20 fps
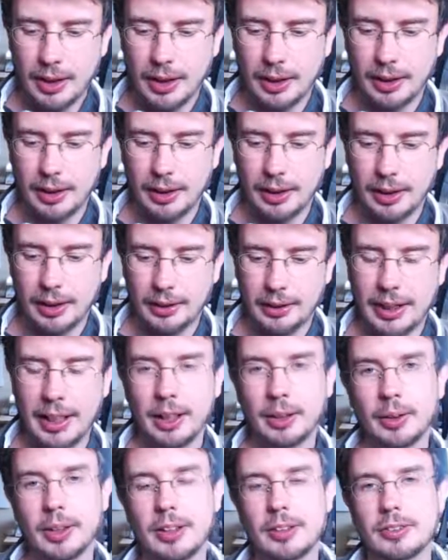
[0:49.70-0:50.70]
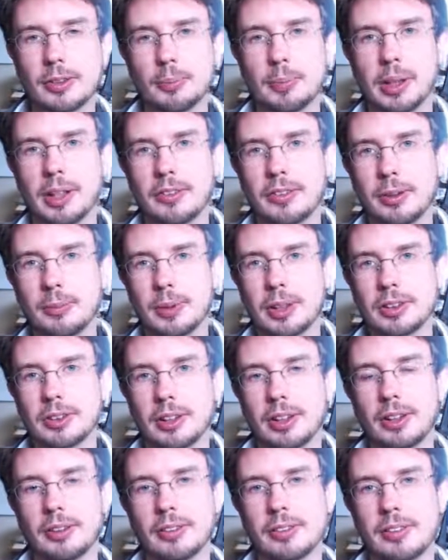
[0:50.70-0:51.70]
Now, his ability means that
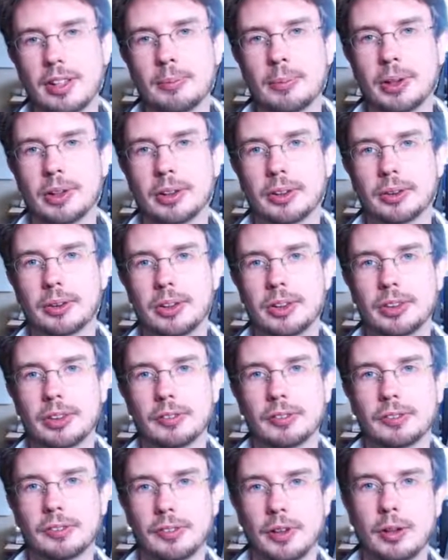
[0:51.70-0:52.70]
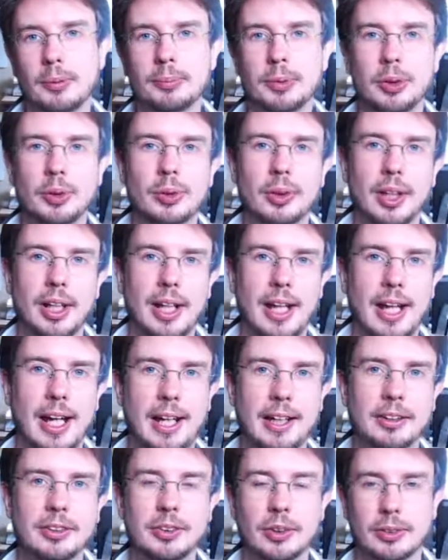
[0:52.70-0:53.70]
he'll summon a creature from your
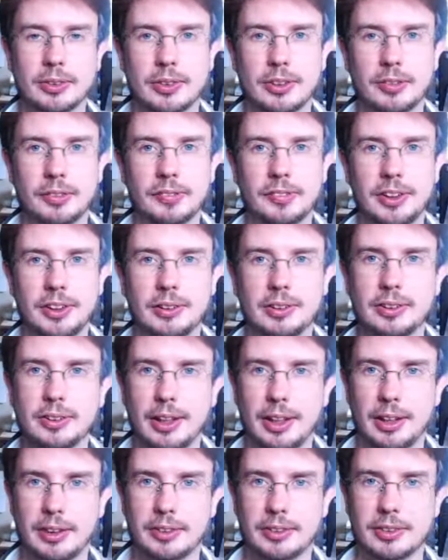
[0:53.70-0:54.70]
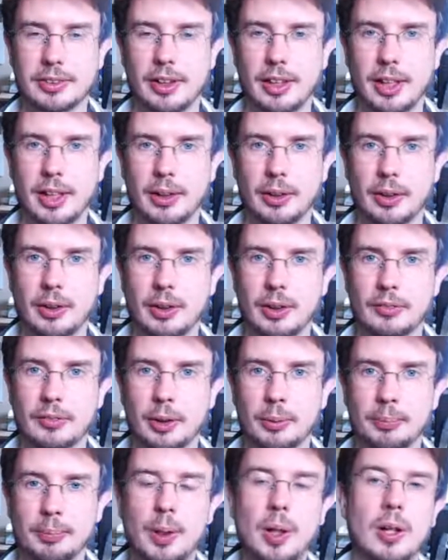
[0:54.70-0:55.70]
hand onto the field inside of
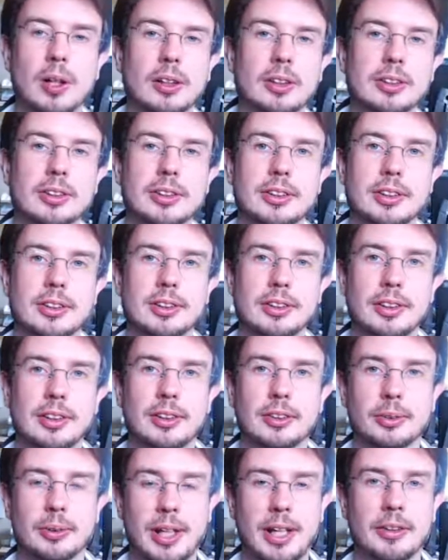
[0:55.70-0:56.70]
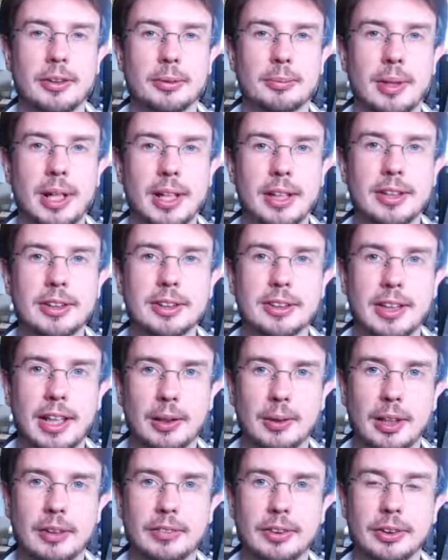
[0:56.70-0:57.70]
a box. This is randomized,
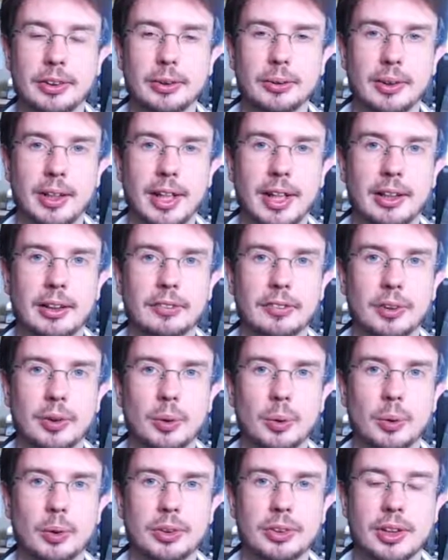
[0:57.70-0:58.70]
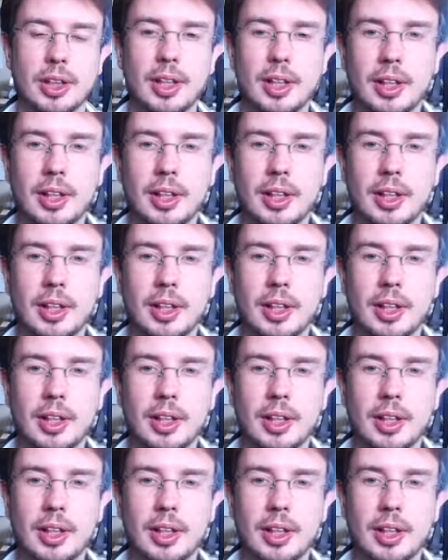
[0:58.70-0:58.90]
however, you can, of course,